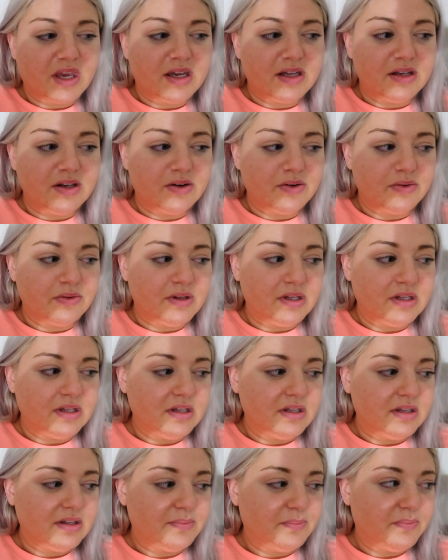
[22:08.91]
I know
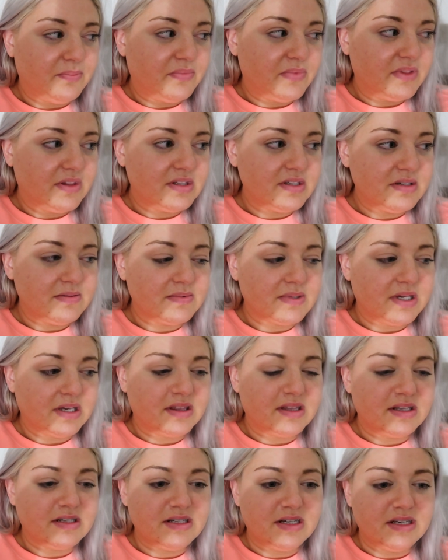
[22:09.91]
that it seems
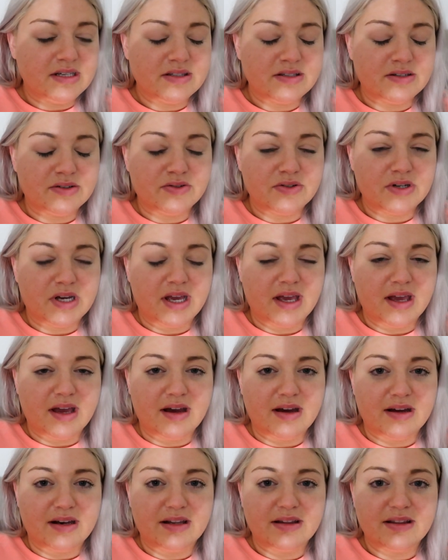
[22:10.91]
like the days are
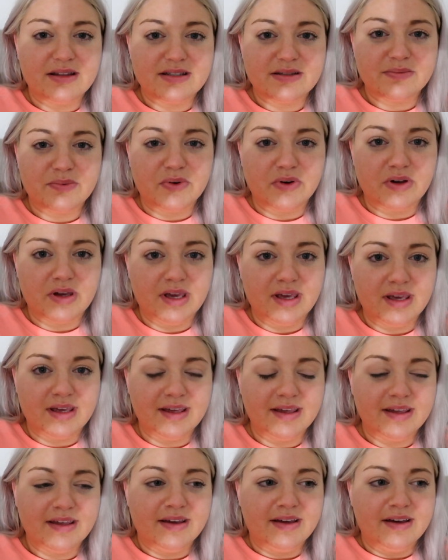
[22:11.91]
dragging on at this
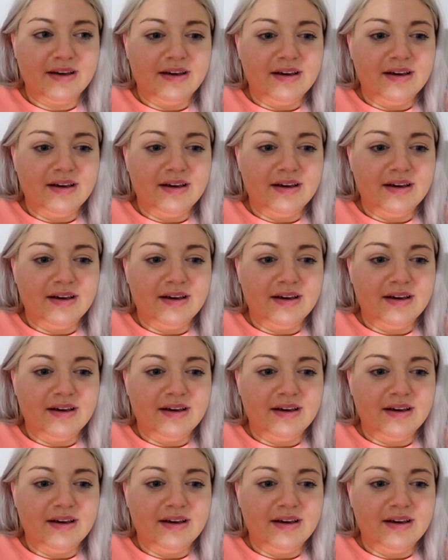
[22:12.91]
point.